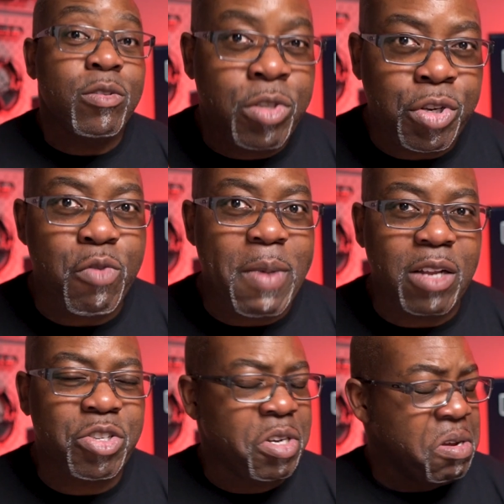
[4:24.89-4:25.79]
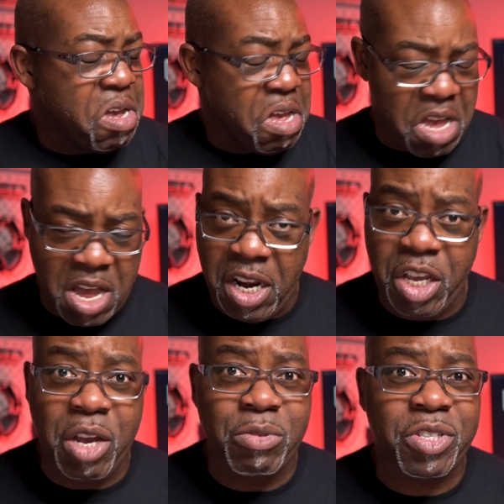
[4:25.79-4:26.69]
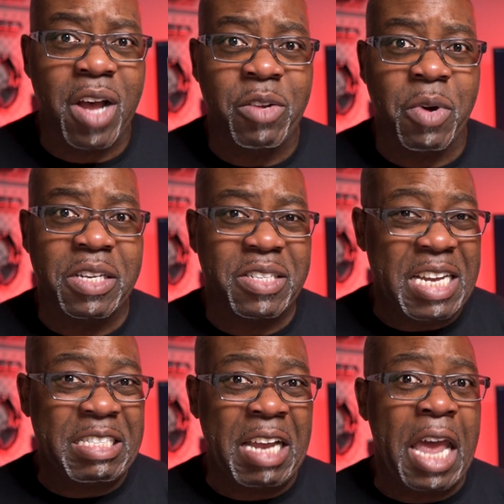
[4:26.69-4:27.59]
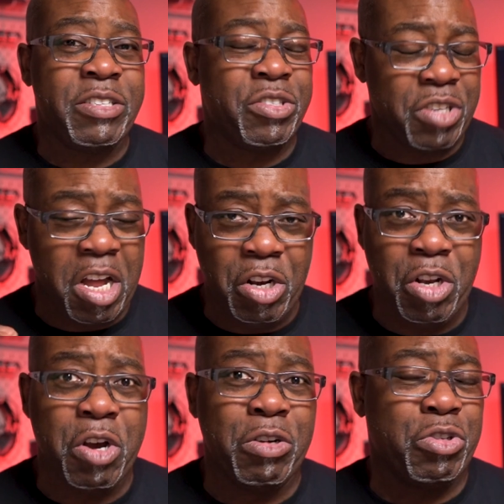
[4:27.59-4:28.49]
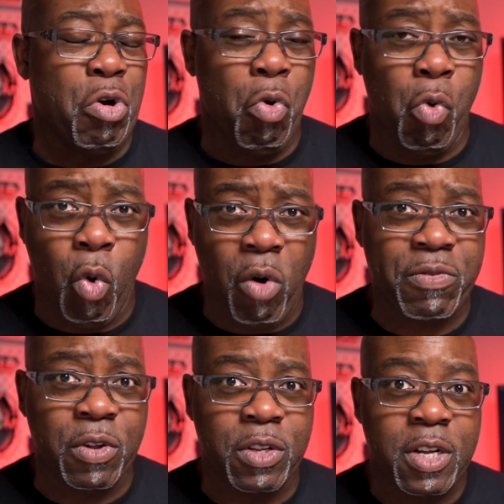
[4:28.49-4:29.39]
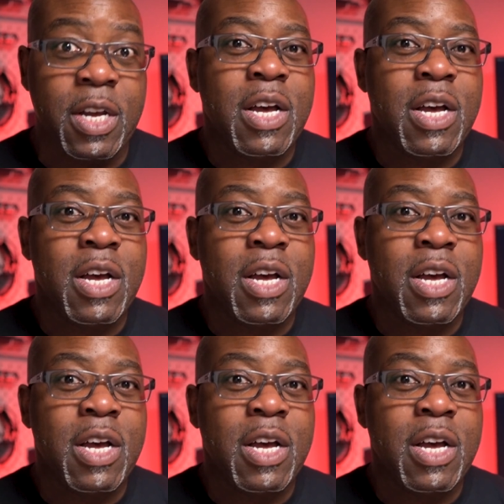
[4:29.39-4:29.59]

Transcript: Too much, and it goes sideways. It tastes and looks awful.